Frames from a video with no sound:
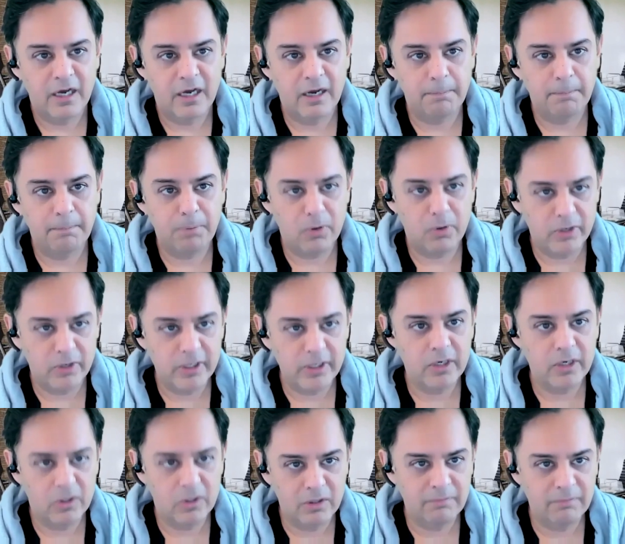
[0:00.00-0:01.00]
uh, per
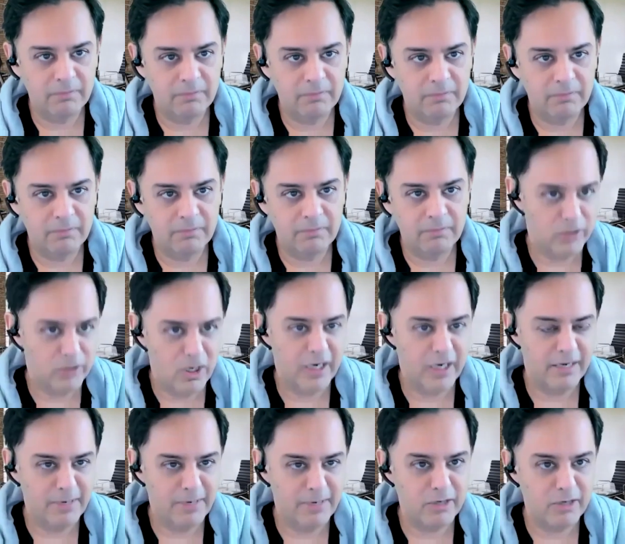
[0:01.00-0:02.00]
year which you were
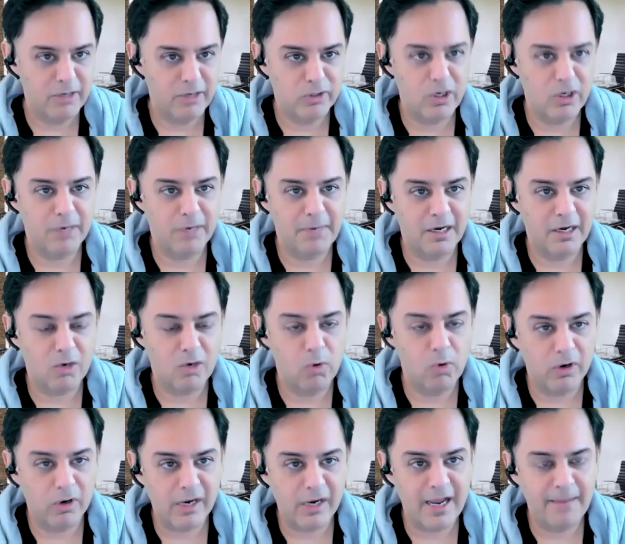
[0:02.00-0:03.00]
talking about you were talking about a
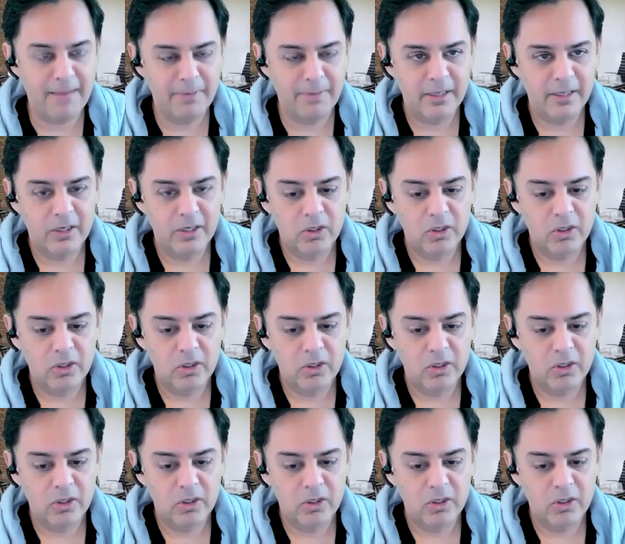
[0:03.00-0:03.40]
quarter cap